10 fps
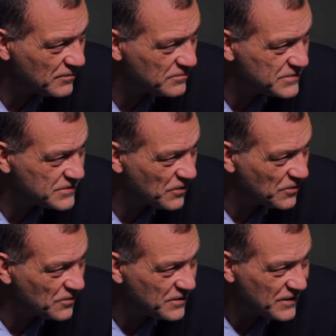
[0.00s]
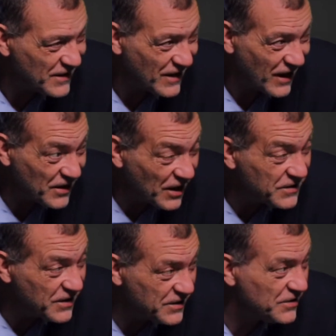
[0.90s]
So I like
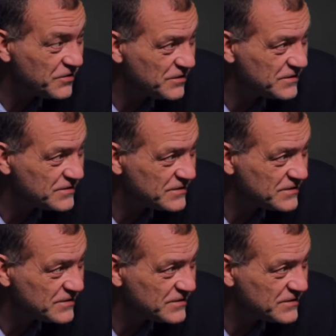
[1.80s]
the additions.